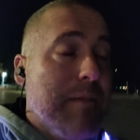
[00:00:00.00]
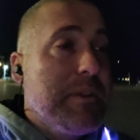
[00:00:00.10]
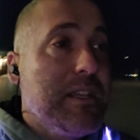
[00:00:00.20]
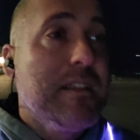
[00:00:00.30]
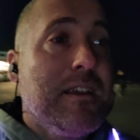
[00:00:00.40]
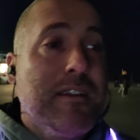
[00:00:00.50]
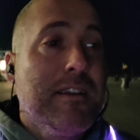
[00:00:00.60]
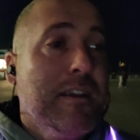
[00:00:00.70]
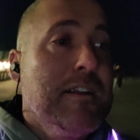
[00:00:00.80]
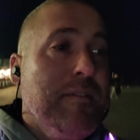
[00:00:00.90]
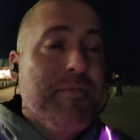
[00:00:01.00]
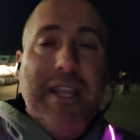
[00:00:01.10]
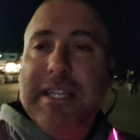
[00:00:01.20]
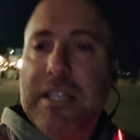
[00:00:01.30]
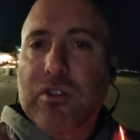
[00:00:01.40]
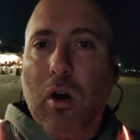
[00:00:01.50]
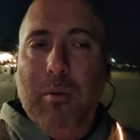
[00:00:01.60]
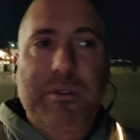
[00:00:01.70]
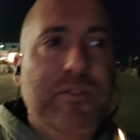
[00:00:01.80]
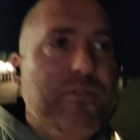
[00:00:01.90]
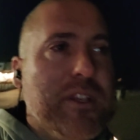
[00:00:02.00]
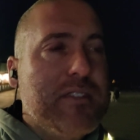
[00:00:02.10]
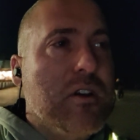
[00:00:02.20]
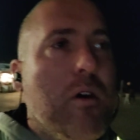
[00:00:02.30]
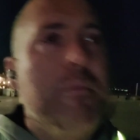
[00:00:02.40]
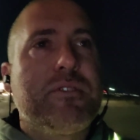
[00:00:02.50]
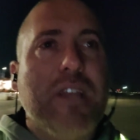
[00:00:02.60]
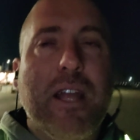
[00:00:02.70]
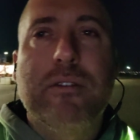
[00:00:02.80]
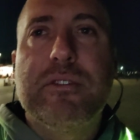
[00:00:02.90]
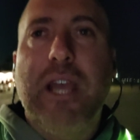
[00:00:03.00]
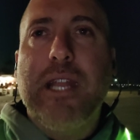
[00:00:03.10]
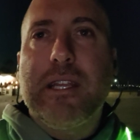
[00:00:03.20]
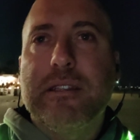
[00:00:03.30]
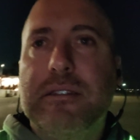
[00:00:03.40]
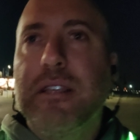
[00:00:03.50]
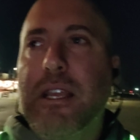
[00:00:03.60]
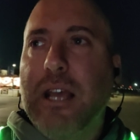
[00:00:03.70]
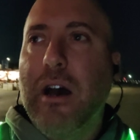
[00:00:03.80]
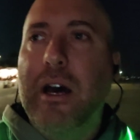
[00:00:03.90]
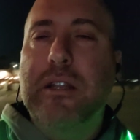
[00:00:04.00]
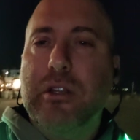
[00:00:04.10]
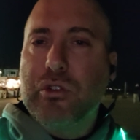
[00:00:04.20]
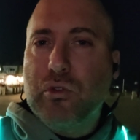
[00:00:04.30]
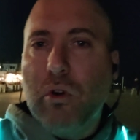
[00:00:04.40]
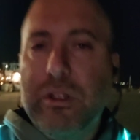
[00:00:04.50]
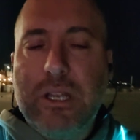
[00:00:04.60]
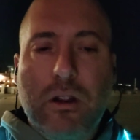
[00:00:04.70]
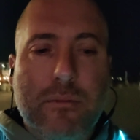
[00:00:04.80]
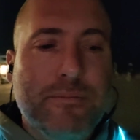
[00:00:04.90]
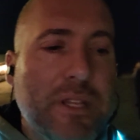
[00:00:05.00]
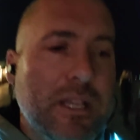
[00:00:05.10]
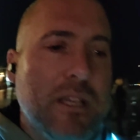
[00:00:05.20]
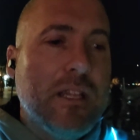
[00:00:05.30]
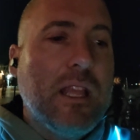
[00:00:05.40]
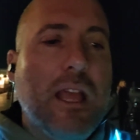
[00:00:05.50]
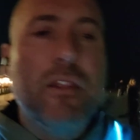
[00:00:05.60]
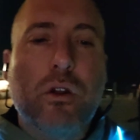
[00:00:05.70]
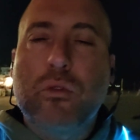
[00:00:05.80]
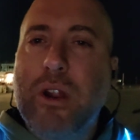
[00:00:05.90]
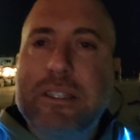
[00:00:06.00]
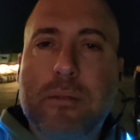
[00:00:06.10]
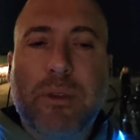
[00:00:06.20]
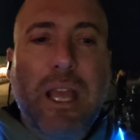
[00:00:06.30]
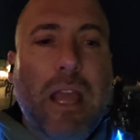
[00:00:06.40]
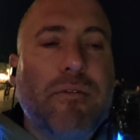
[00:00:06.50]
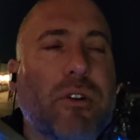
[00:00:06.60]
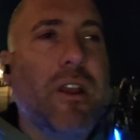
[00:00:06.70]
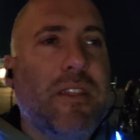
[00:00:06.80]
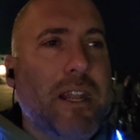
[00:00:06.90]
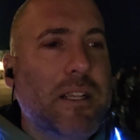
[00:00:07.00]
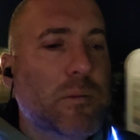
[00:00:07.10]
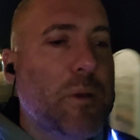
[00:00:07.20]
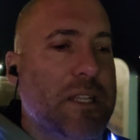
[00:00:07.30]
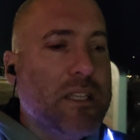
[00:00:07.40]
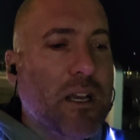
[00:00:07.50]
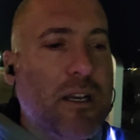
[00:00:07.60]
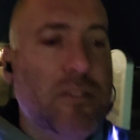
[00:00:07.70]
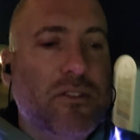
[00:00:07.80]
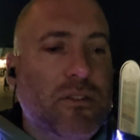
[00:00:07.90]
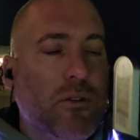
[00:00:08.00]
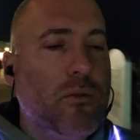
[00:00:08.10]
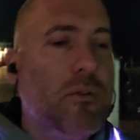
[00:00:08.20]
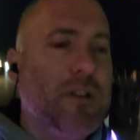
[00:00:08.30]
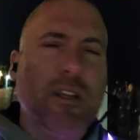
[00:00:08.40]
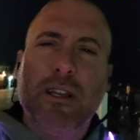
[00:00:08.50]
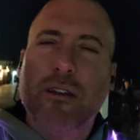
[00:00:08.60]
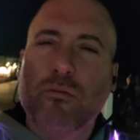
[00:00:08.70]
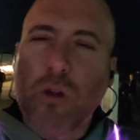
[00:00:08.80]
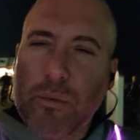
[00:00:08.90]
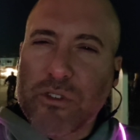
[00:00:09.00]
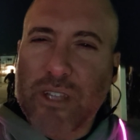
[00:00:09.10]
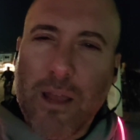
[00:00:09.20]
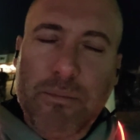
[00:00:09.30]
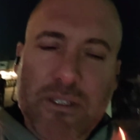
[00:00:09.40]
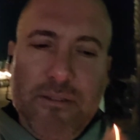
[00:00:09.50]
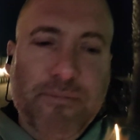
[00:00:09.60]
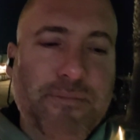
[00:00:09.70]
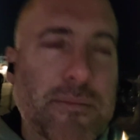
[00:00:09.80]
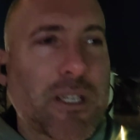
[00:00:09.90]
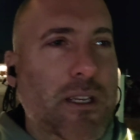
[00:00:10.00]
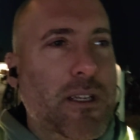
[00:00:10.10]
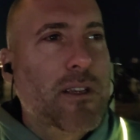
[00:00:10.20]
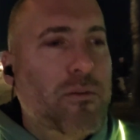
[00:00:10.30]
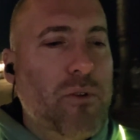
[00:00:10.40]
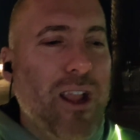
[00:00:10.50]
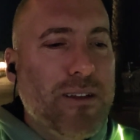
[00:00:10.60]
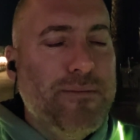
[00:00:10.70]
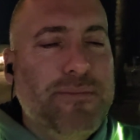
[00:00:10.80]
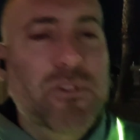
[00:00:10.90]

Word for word: I mean, it's almost it's almost entertaining seeing how out of control they are and their crazy behavior, and then expecting us to rubber stamp it, right?